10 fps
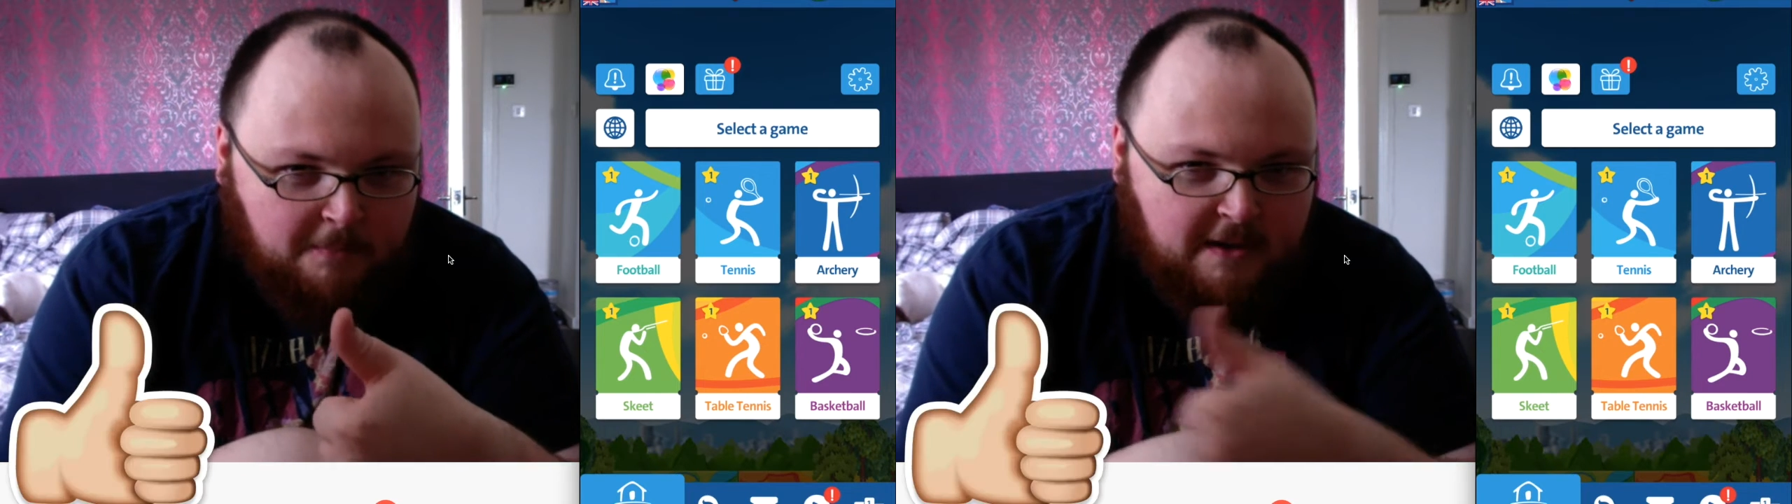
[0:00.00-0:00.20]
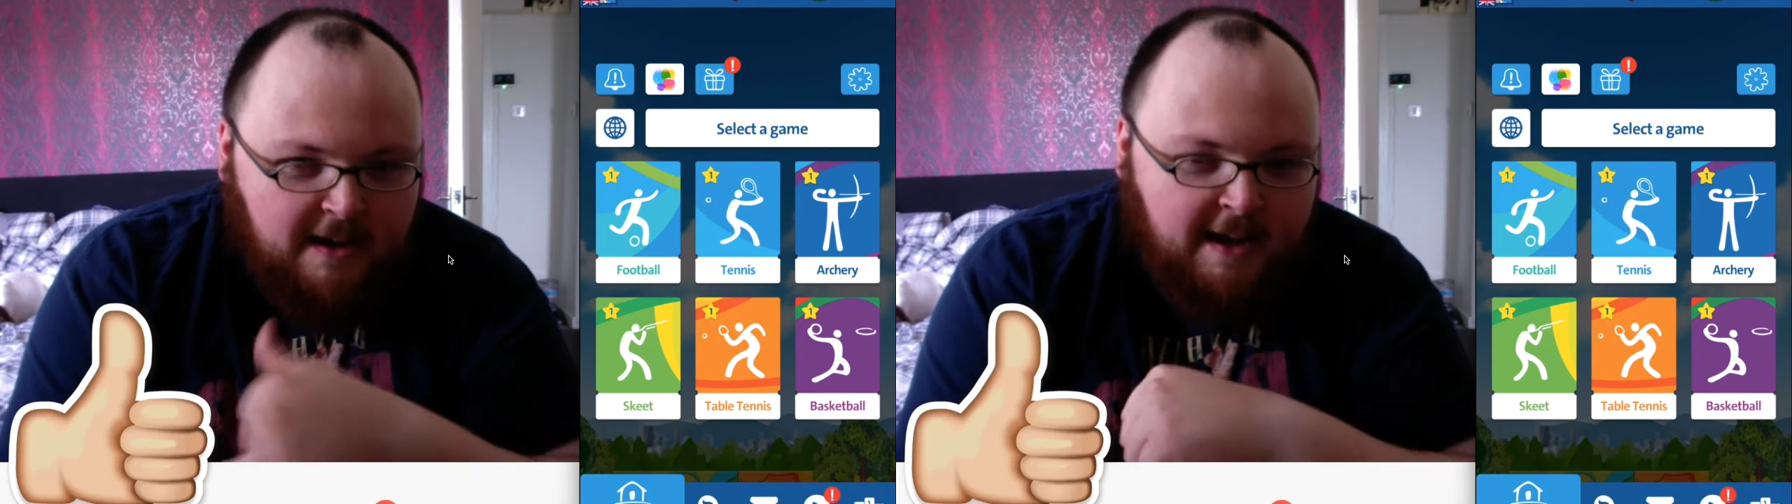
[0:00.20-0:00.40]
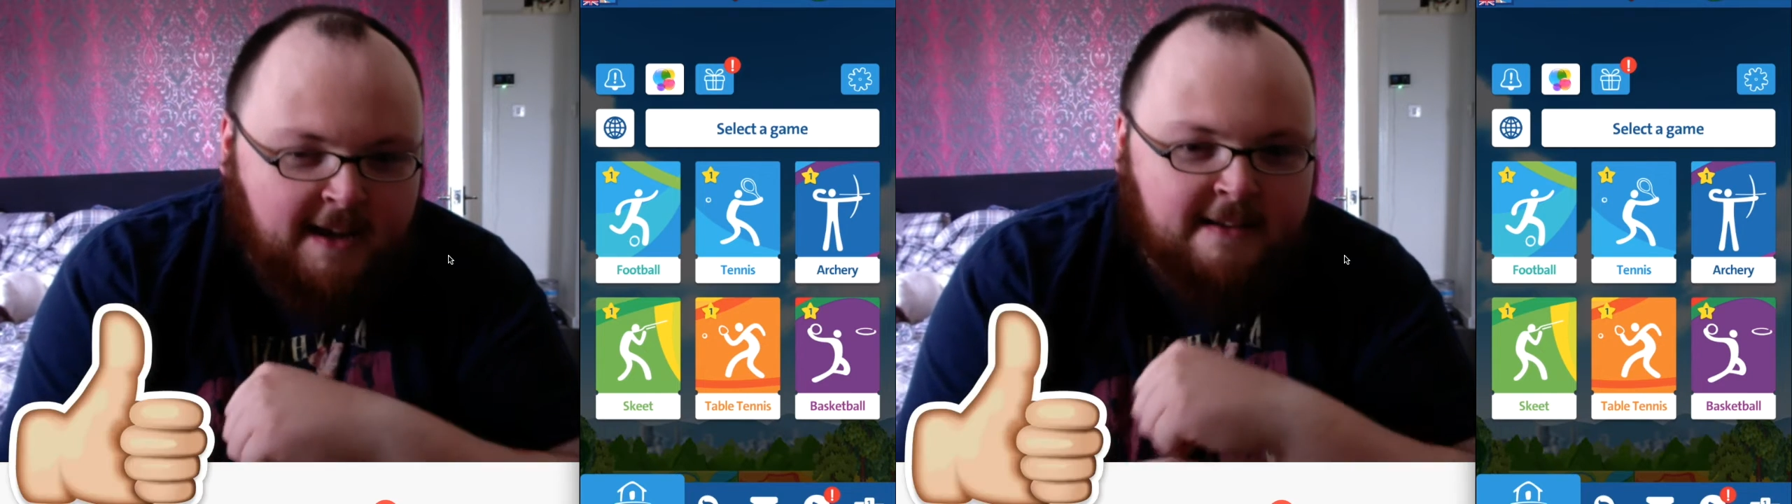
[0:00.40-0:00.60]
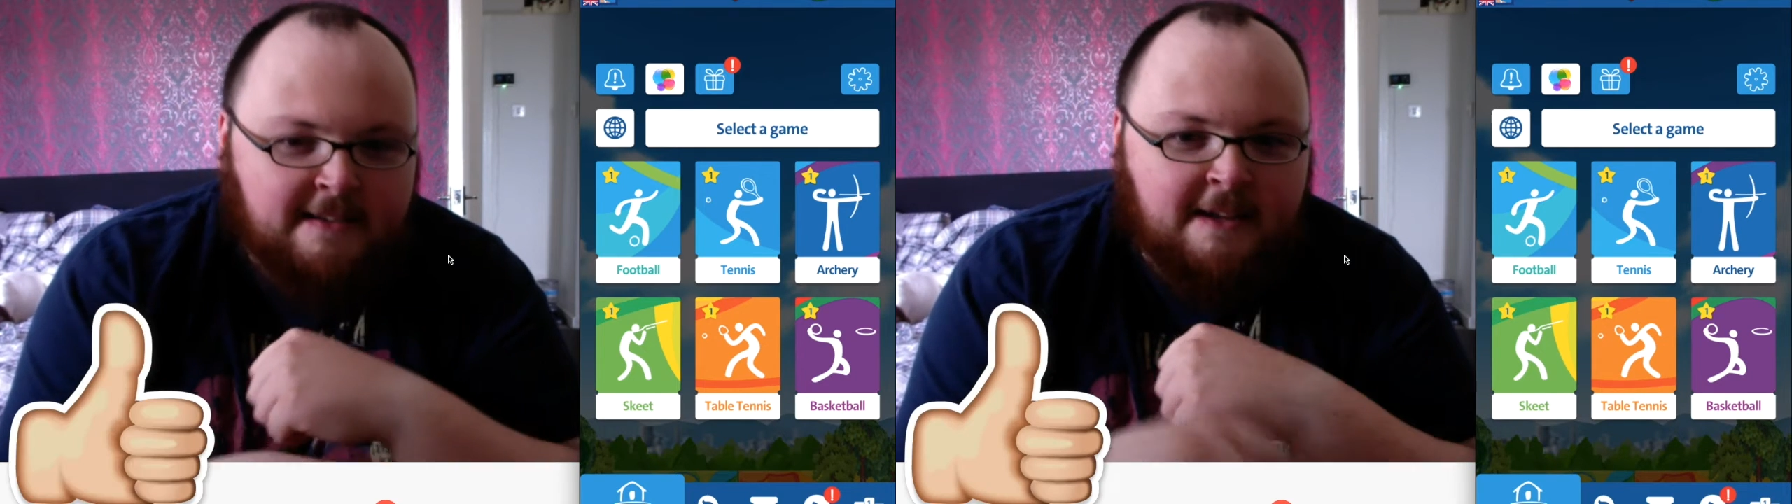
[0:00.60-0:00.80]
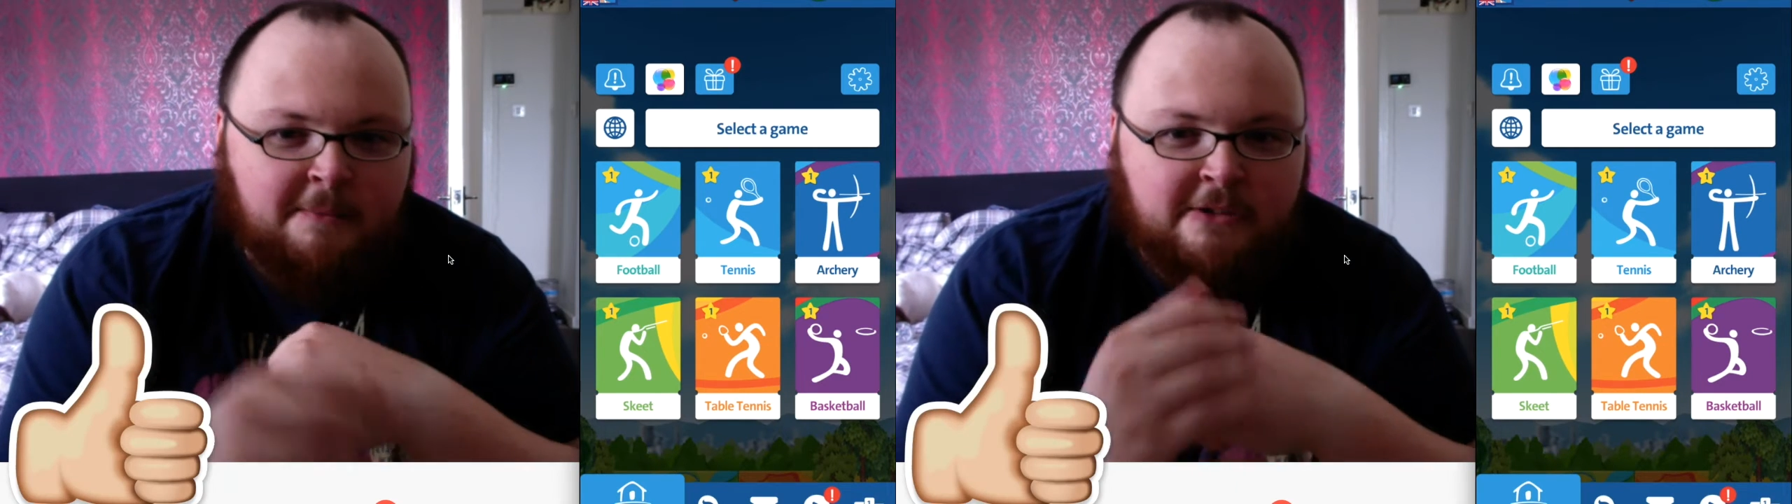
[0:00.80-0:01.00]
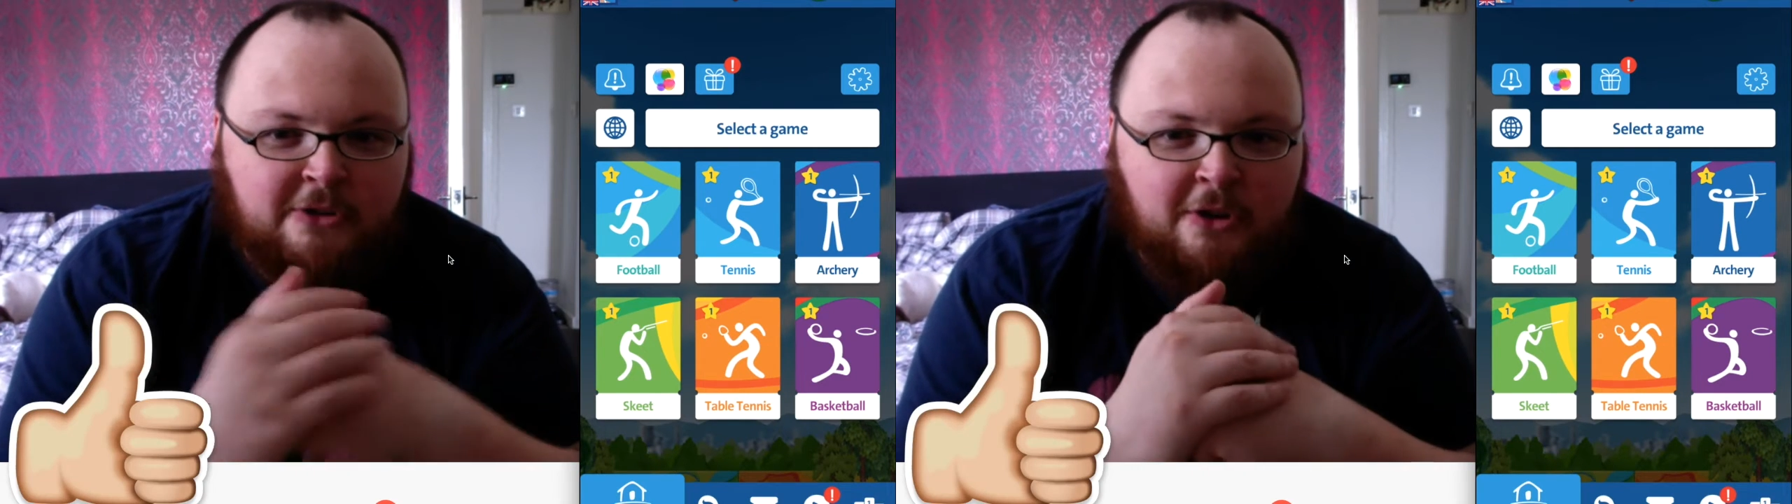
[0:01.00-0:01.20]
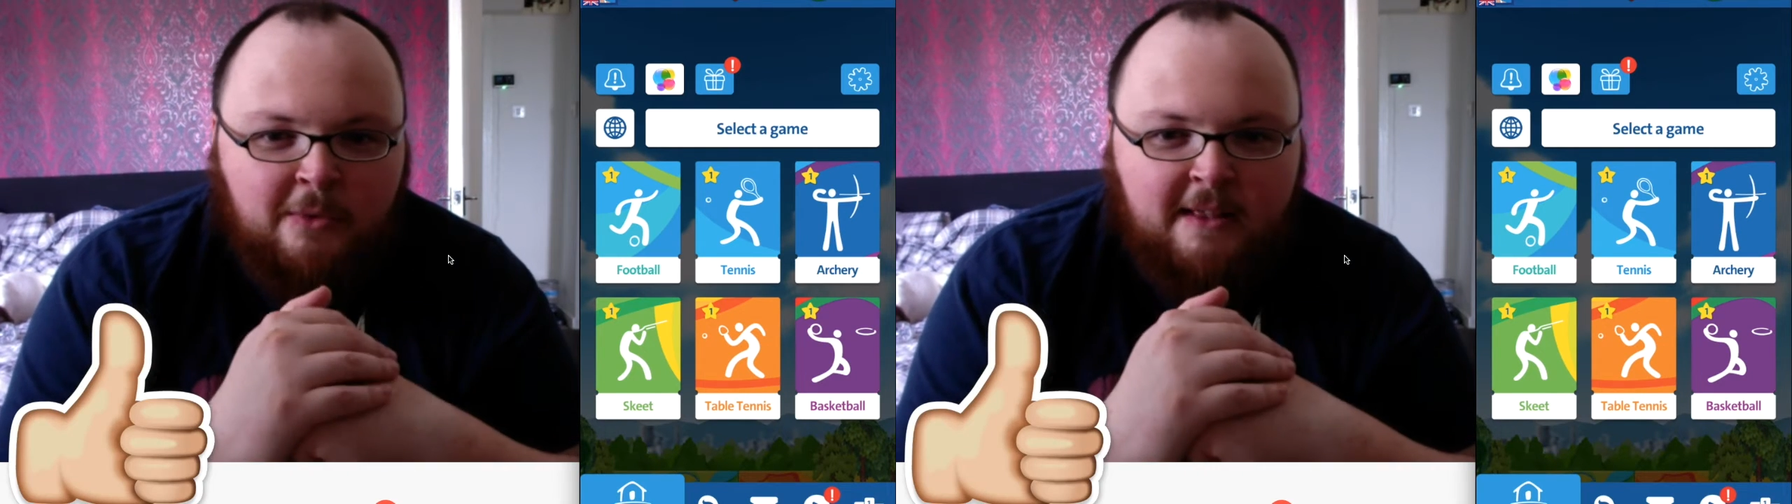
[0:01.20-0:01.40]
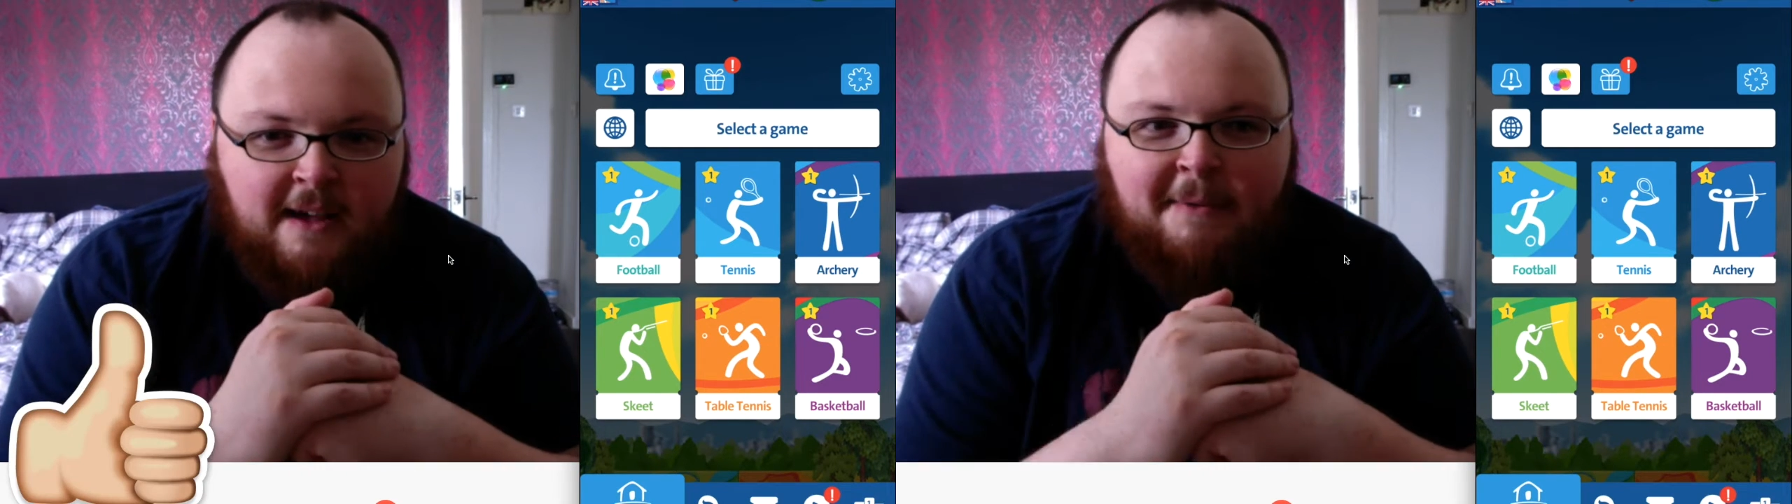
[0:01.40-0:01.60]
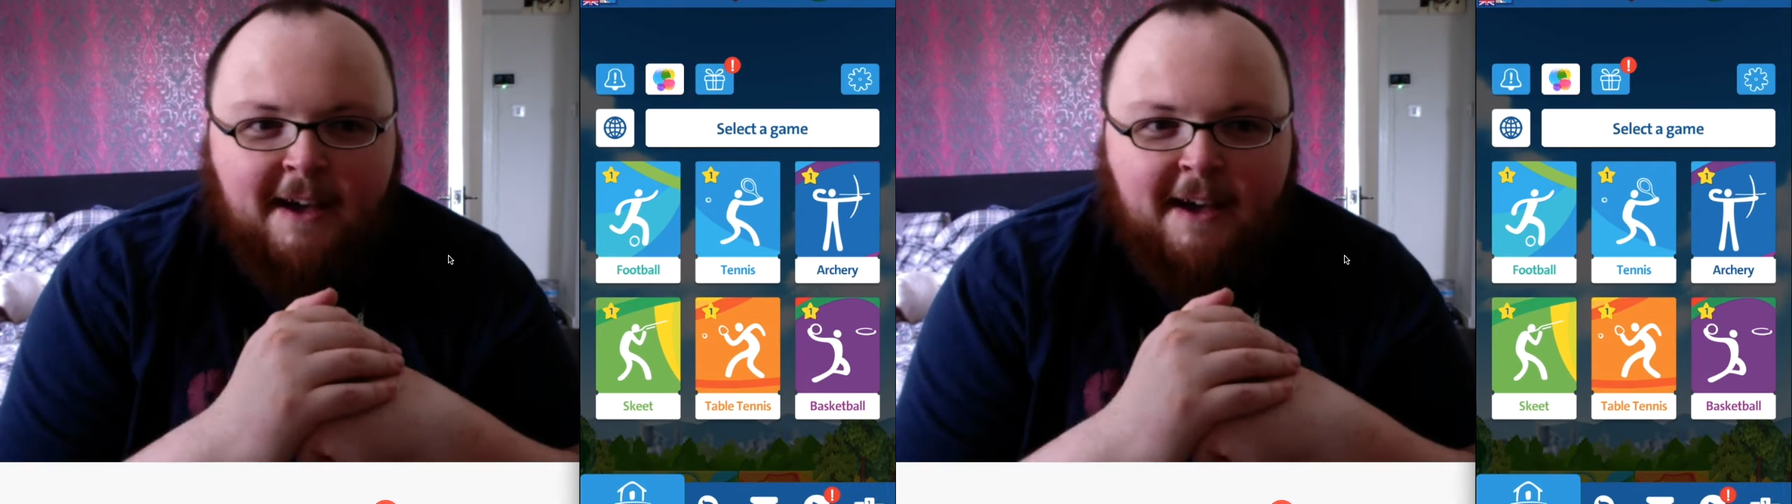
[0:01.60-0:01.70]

and keep us going with that.